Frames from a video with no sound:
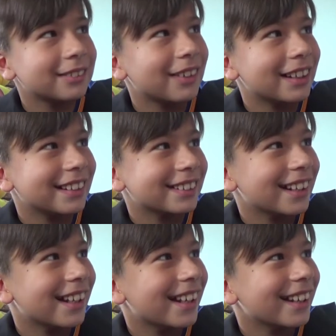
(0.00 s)
Wait, they're
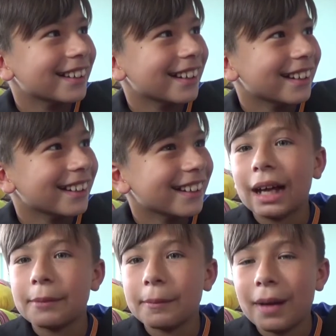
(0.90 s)
still at and
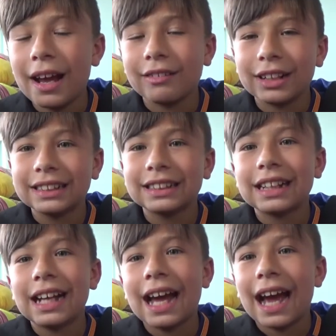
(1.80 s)
my
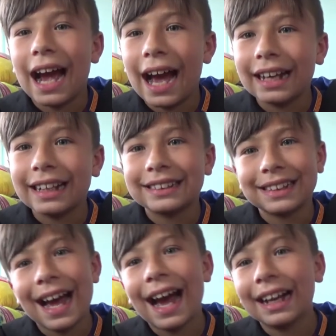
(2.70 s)
parents,
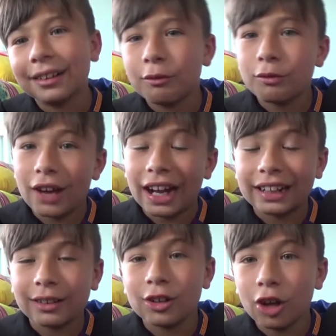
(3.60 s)
Alice and
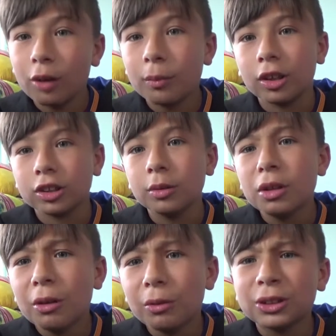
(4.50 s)
Frank Longbottom,
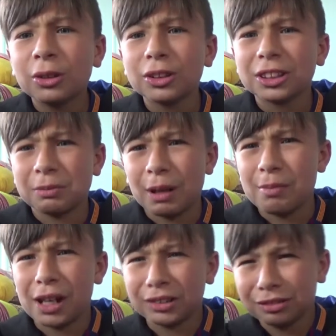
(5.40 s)
were tortured by
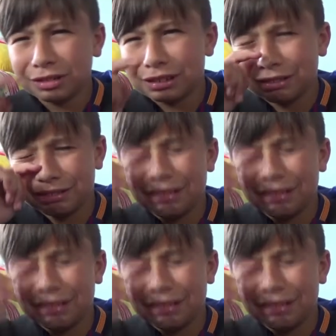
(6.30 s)
Bellatrix.